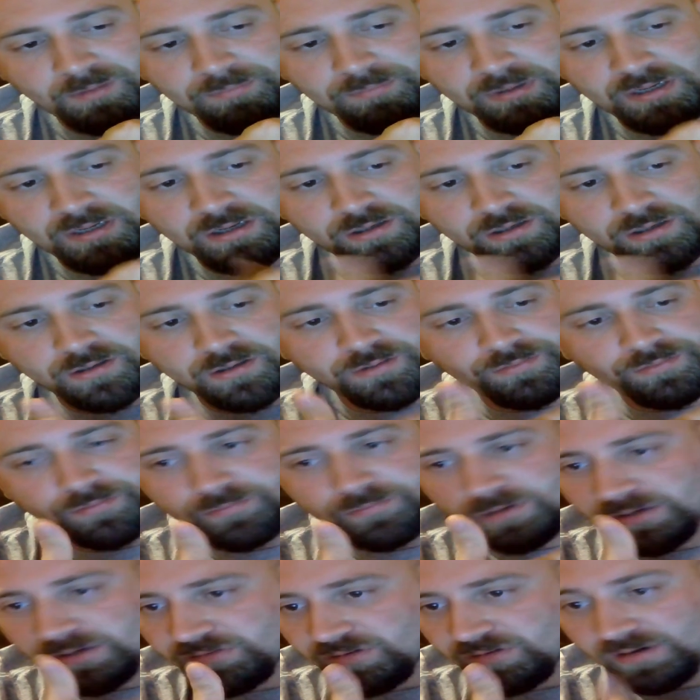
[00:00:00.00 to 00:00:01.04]
But all the
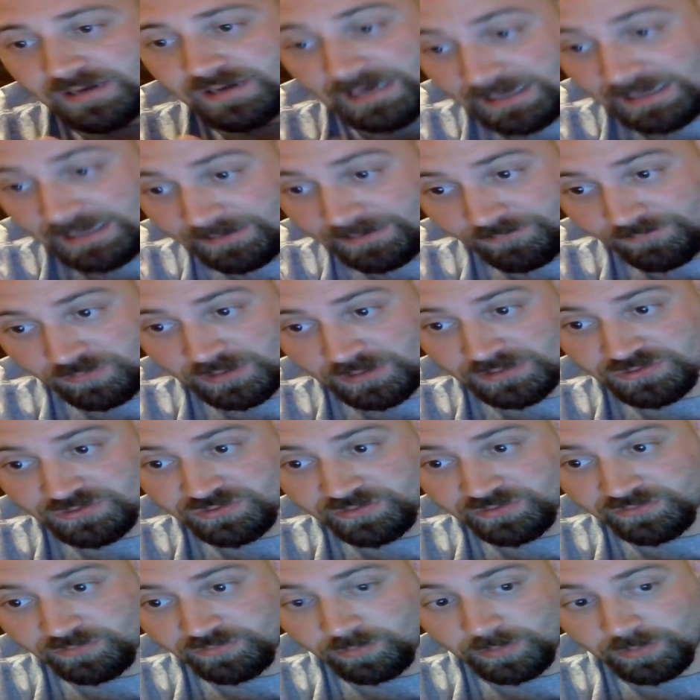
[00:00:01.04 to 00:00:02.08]
wrestling I've watched
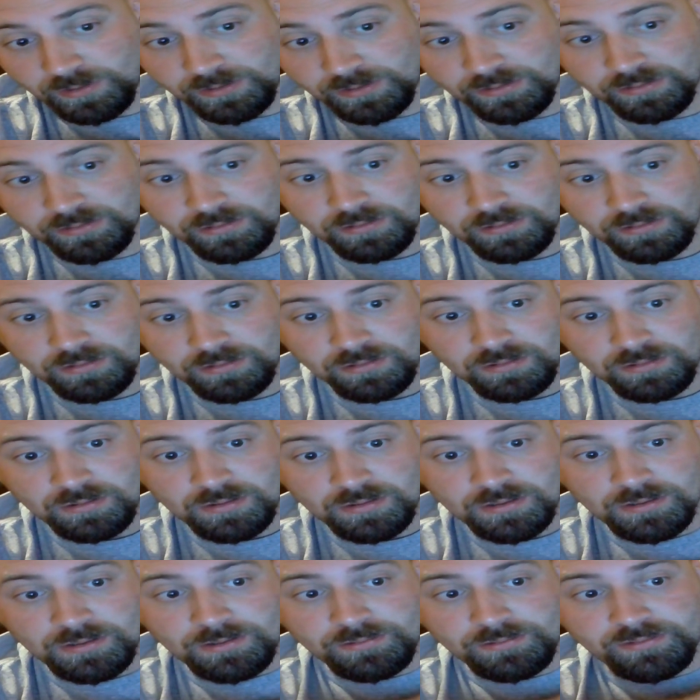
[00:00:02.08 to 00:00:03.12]
this week,
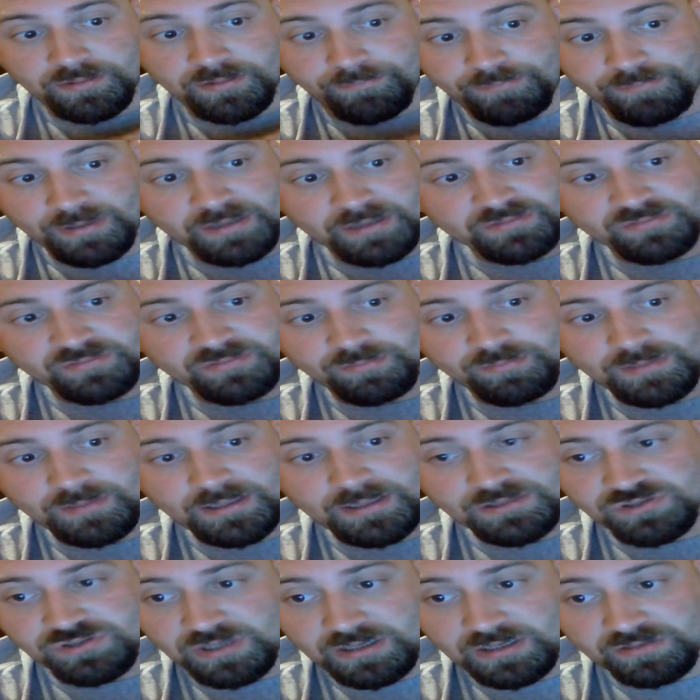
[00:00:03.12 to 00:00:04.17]
the best
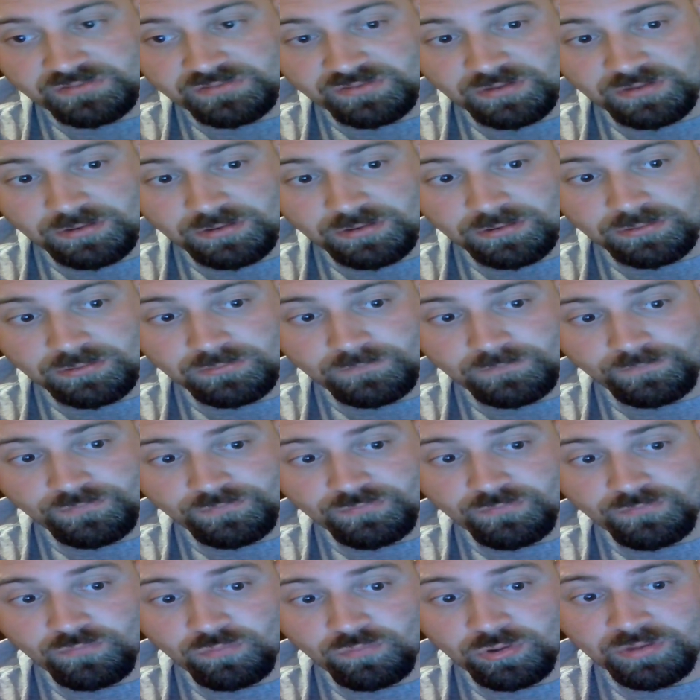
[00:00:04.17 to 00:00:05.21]
match I saw
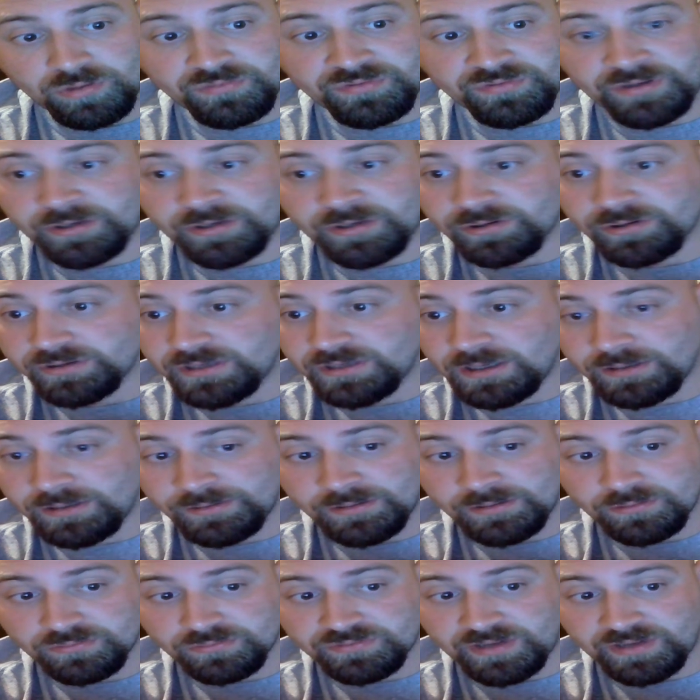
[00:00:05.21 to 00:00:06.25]
was the
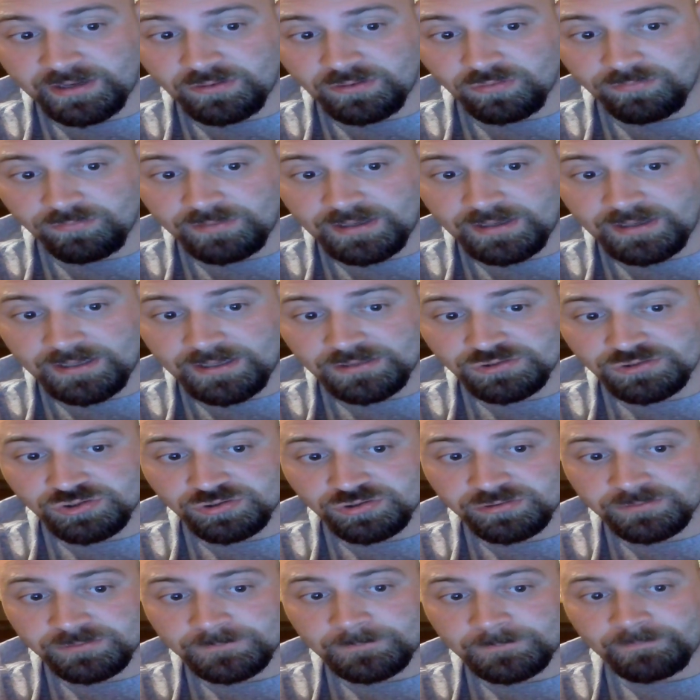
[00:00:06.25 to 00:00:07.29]
Intercontinental title
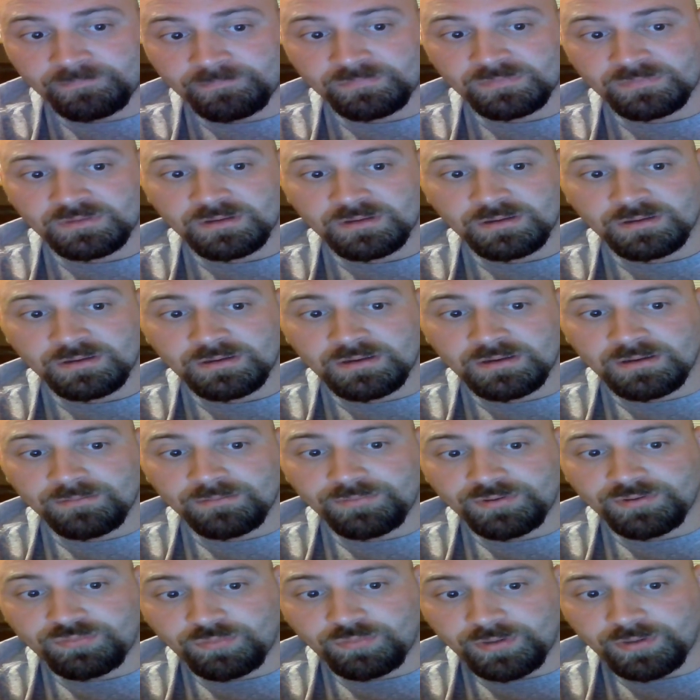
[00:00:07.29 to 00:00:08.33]
match
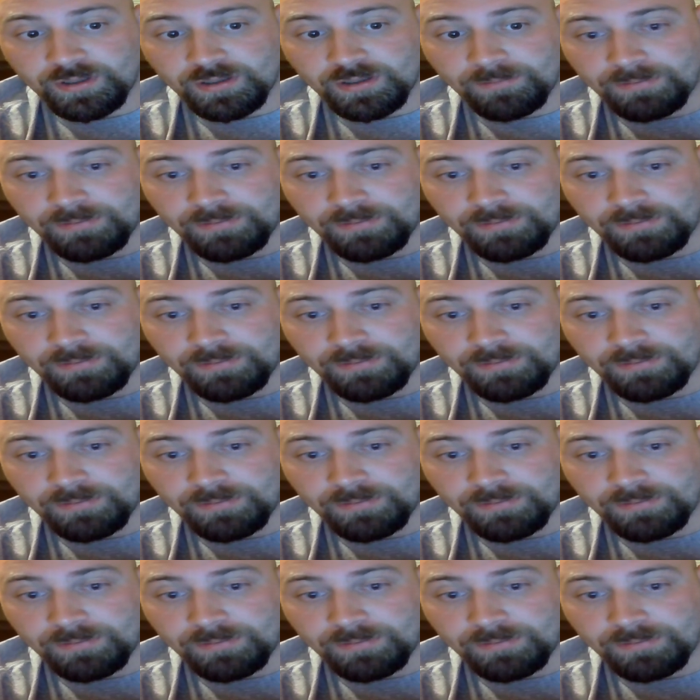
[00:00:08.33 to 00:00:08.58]
between